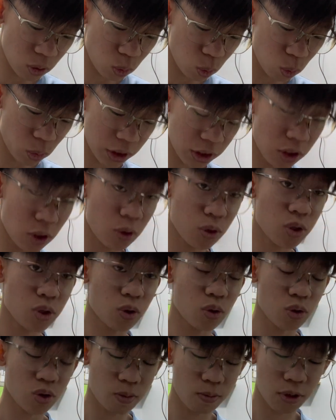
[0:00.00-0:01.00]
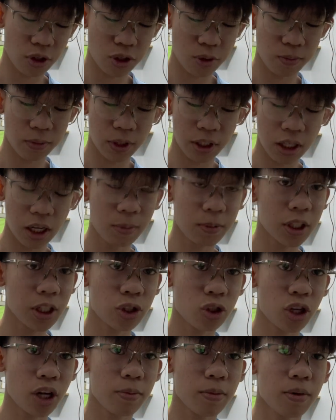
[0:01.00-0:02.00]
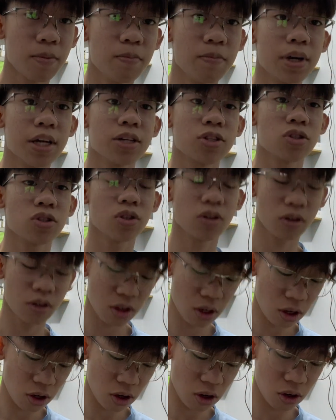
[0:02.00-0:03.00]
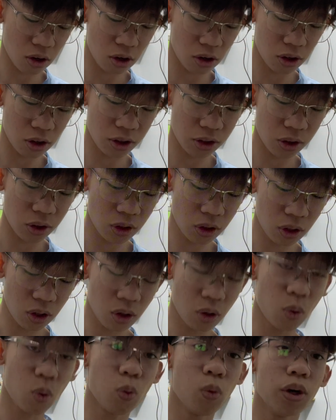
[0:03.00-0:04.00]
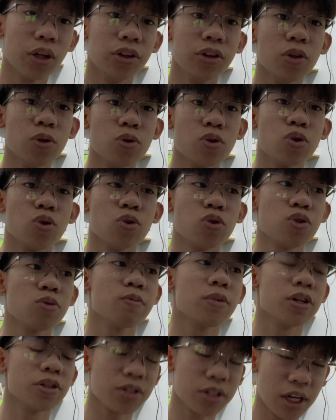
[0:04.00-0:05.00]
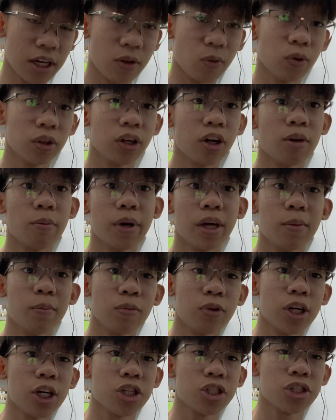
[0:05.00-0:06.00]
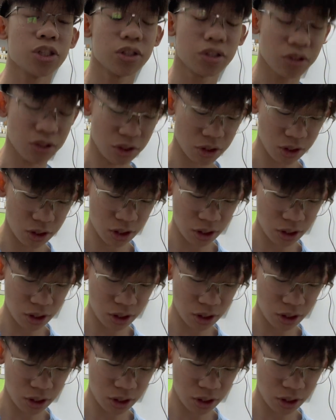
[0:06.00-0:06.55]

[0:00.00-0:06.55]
what those 2 smells, but I'm gonna try my best on what those 2 smells and what are my impressions.